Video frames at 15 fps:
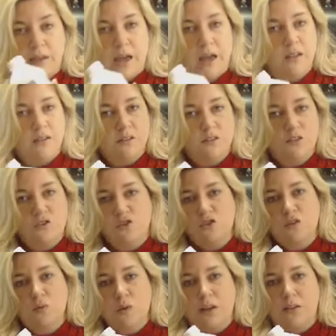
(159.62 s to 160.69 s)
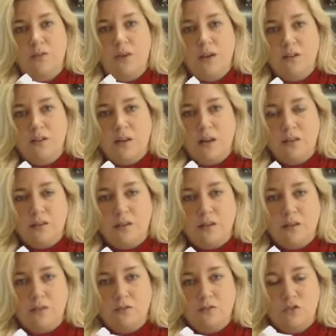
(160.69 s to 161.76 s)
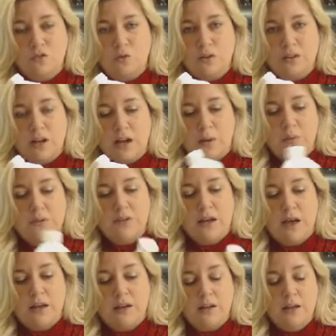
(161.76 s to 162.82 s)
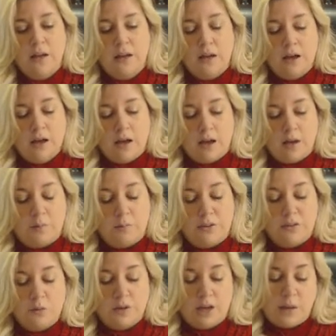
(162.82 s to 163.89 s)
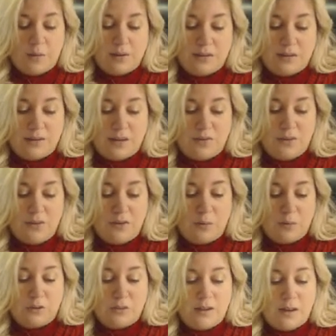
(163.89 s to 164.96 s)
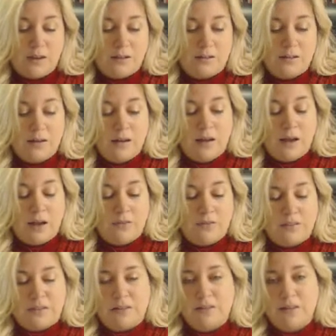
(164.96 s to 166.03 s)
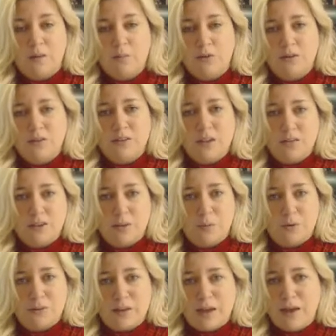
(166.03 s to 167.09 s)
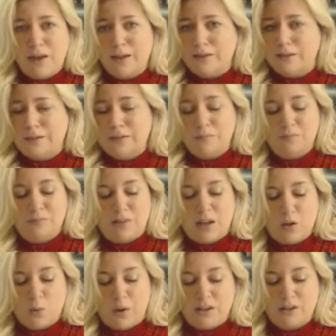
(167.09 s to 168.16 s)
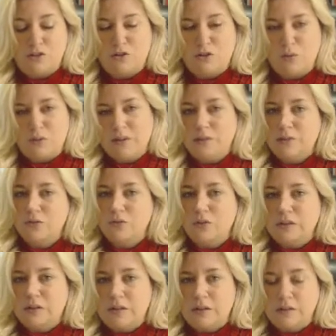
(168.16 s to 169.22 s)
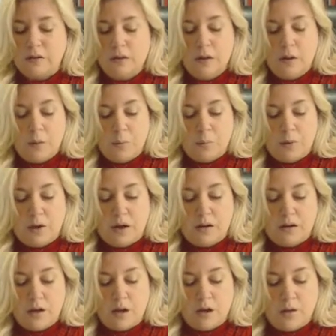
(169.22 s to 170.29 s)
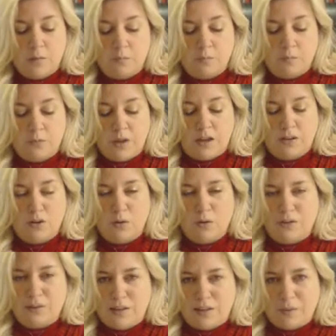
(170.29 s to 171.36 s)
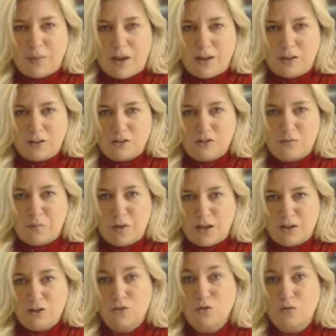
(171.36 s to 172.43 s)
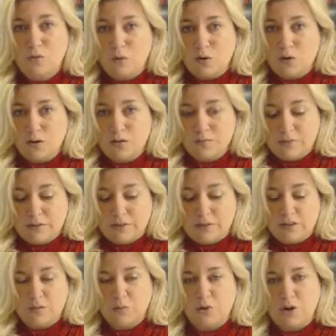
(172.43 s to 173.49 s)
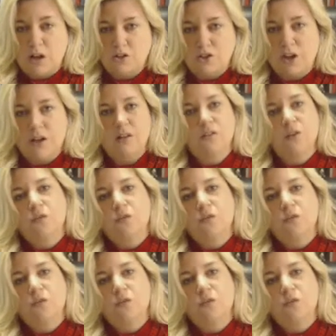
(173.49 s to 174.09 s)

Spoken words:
Again, this is just what I found at the store that I was at. This one happens to say 50%. I've seen some that are 70%. Not quite sure what the difference is, but I don't think it matters much for this project.